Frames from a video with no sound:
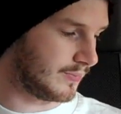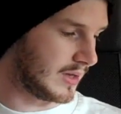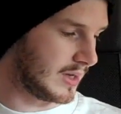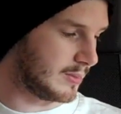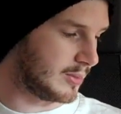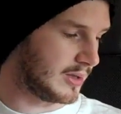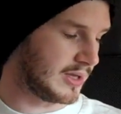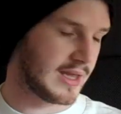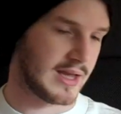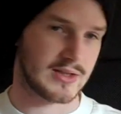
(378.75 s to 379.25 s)

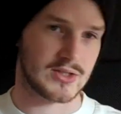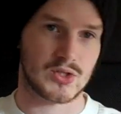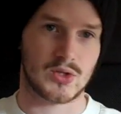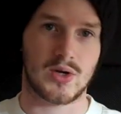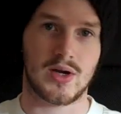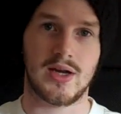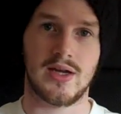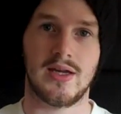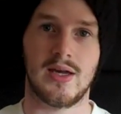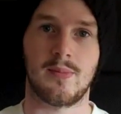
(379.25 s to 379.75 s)
But yeah,
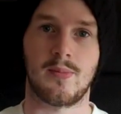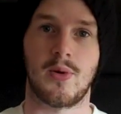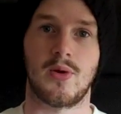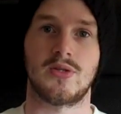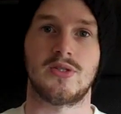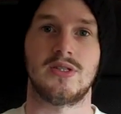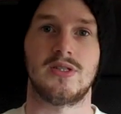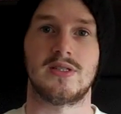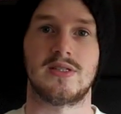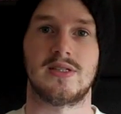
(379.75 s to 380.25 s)
try
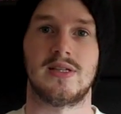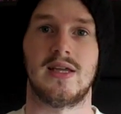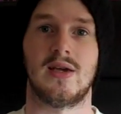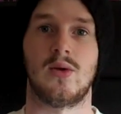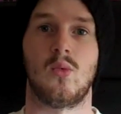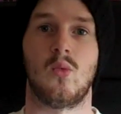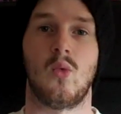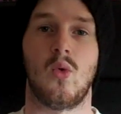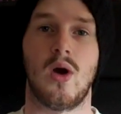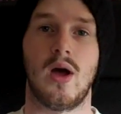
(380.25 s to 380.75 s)
approaching this
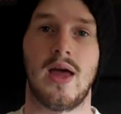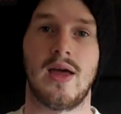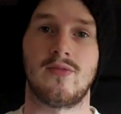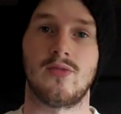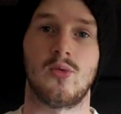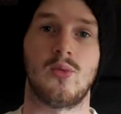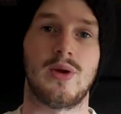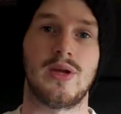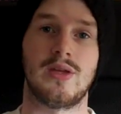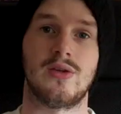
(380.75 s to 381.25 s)
lick
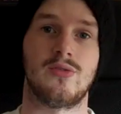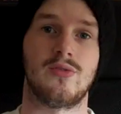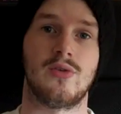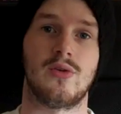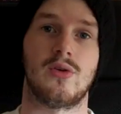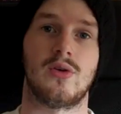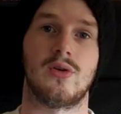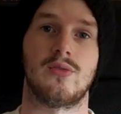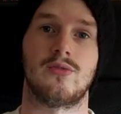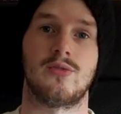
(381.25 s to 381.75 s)
whatever way you
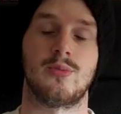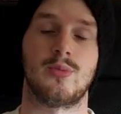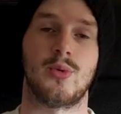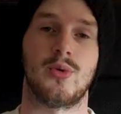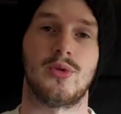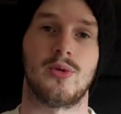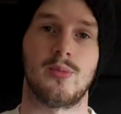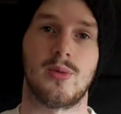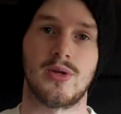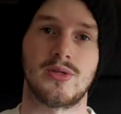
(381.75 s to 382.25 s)
feel comfortable,
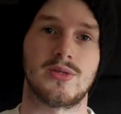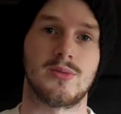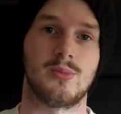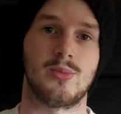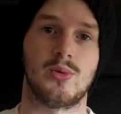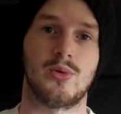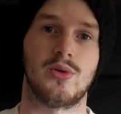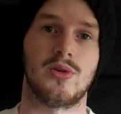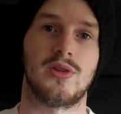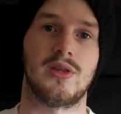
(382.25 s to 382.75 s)
and the most
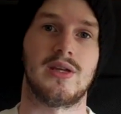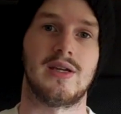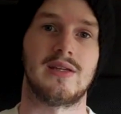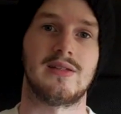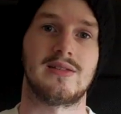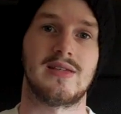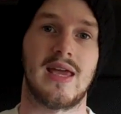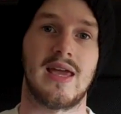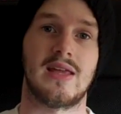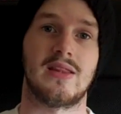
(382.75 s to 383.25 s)
important thing
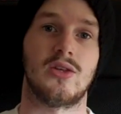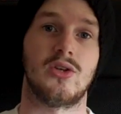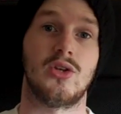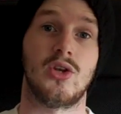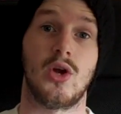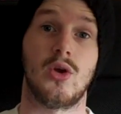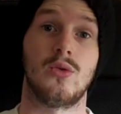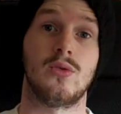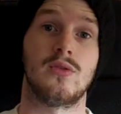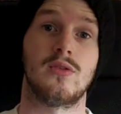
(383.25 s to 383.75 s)
is getting the
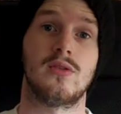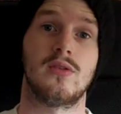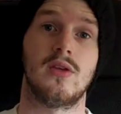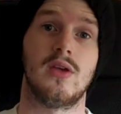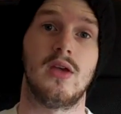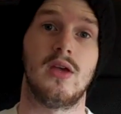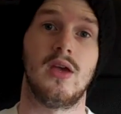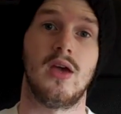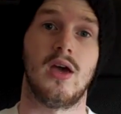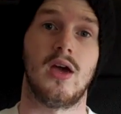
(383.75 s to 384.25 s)
notes
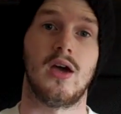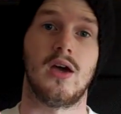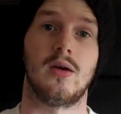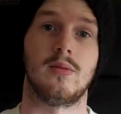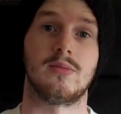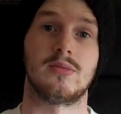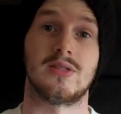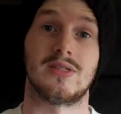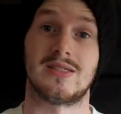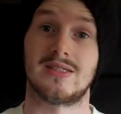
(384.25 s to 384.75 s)

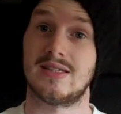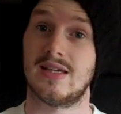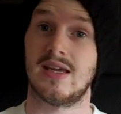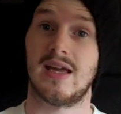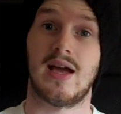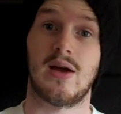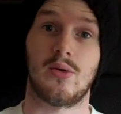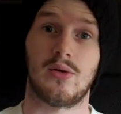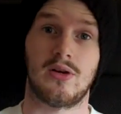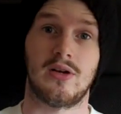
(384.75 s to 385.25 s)
to sing
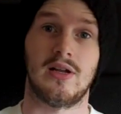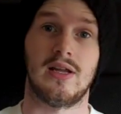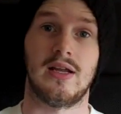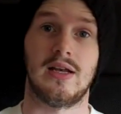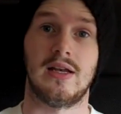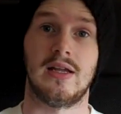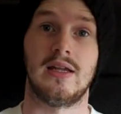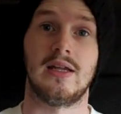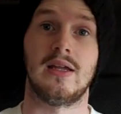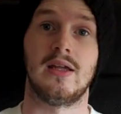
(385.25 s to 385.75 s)
out
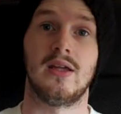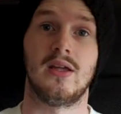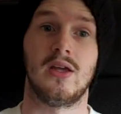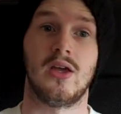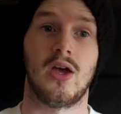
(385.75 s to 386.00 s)
clearly,